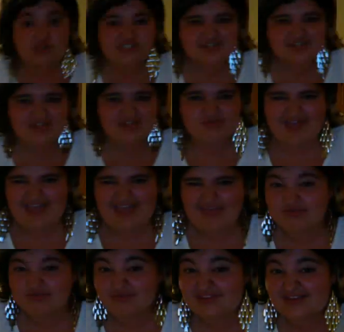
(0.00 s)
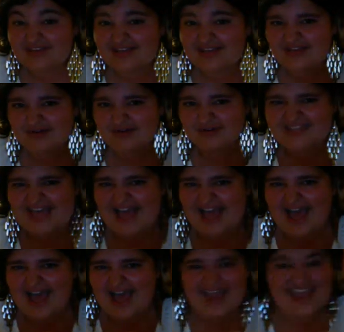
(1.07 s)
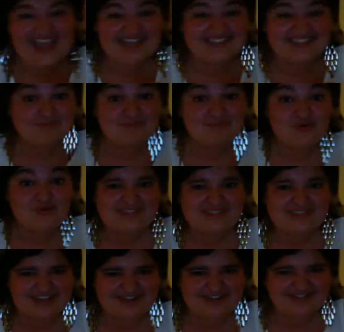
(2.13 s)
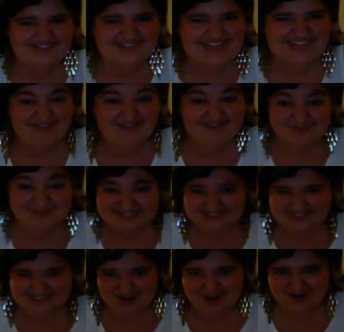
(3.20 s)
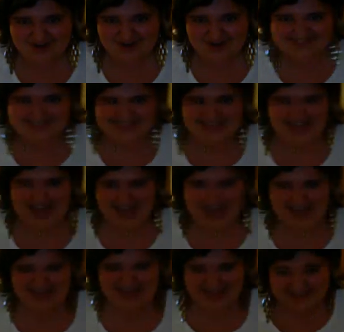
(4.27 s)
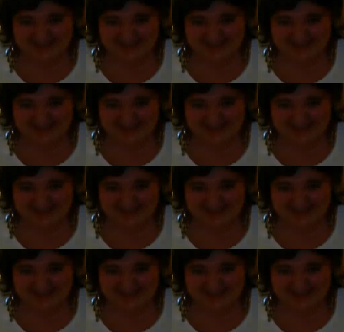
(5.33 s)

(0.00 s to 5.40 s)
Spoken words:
a thread through the needle's eye as the moon stared down from the starless sky.